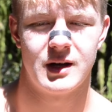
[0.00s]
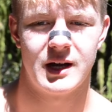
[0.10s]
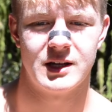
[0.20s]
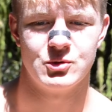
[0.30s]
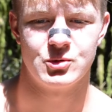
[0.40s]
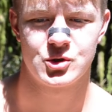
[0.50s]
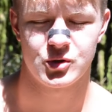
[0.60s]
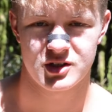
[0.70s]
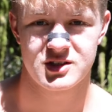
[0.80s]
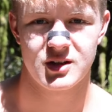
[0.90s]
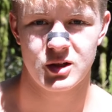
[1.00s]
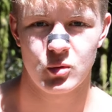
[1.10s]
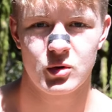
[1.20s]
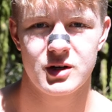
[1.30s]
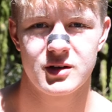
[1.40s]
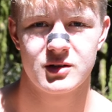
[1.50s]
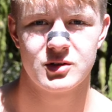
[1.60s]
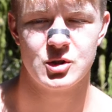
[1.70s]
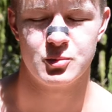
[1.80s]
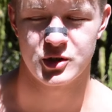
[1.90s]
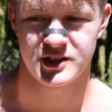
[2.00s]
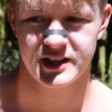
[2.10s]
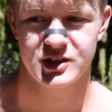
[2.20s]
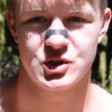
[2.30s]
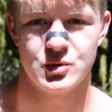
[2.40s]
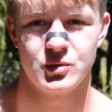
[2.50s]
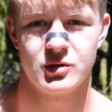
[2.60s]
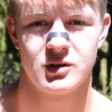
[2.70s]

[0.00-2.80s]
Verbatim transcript: And you trust the Lord to protect you,